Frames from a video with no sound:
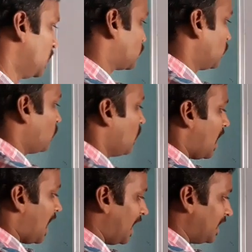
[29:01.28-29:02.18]
So
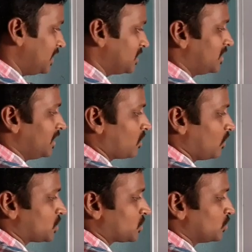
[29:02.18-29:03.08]
I is
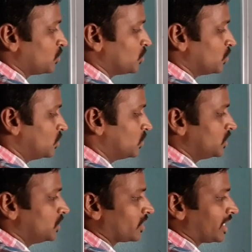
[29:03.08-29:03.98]
equals to,
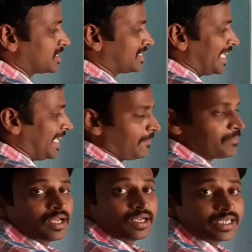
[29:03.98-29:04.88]
you can say
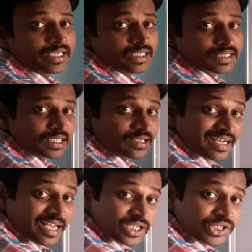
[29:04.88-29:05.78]
it is the
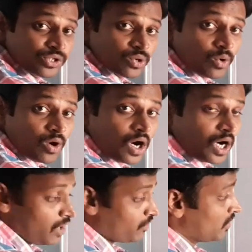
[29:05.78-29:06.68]
ratio
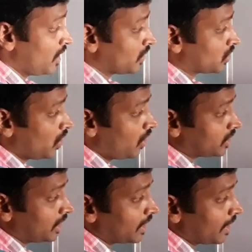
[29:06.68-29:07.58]
of
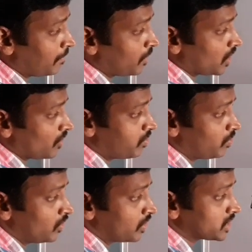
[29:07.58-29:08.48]
total number of
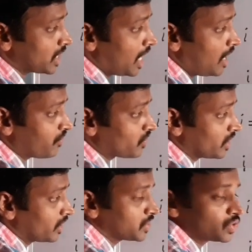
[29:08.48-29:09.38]
moles
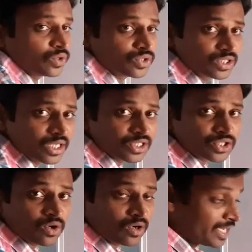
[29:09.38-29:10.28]
after
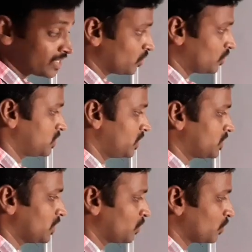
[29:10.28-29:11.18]
dissociation or
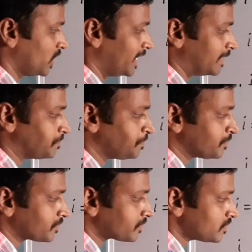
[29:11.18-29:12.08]
association to the
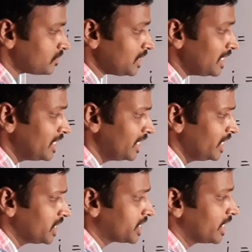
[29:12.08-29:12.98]

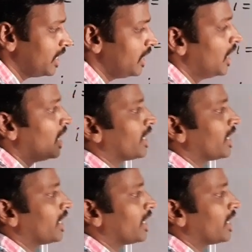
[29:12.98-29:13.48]
initial